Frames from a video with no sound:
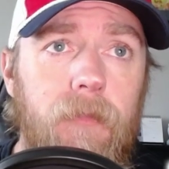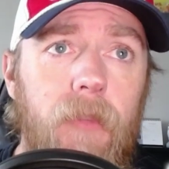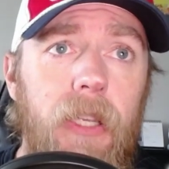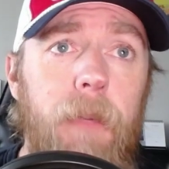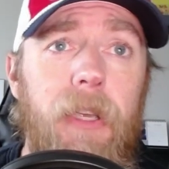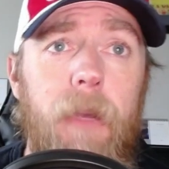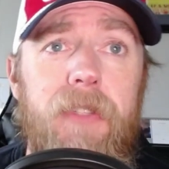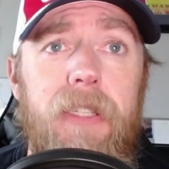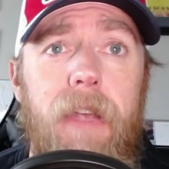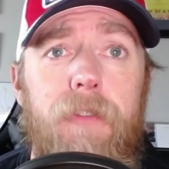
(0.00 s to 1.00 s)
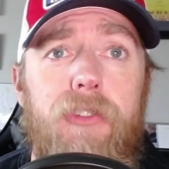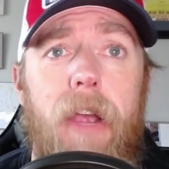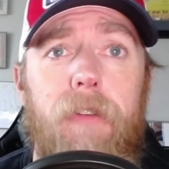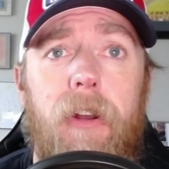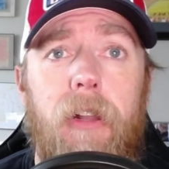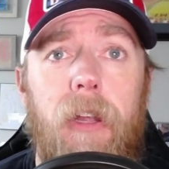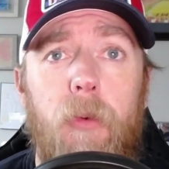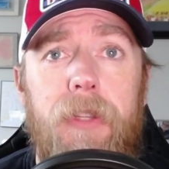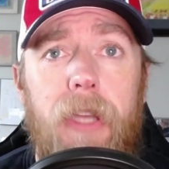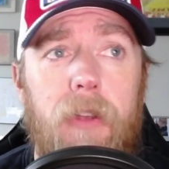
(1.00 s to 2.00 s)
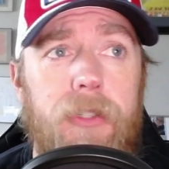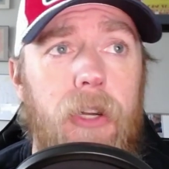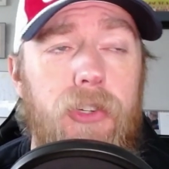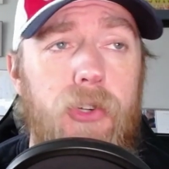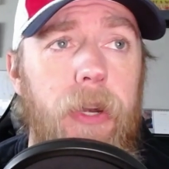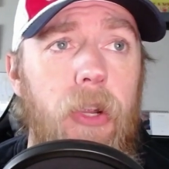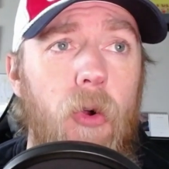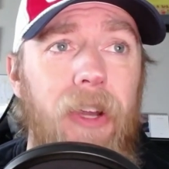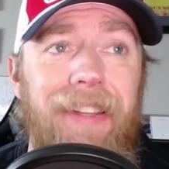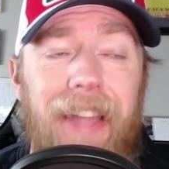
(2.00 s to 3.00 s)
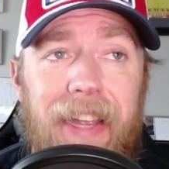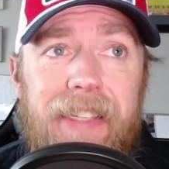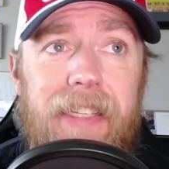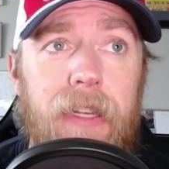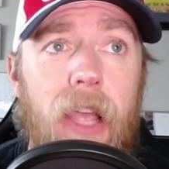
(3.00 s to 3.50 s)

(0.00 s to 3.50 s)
He becomes the seventh driver to declare with the All-Stars, joining Corey Eliason,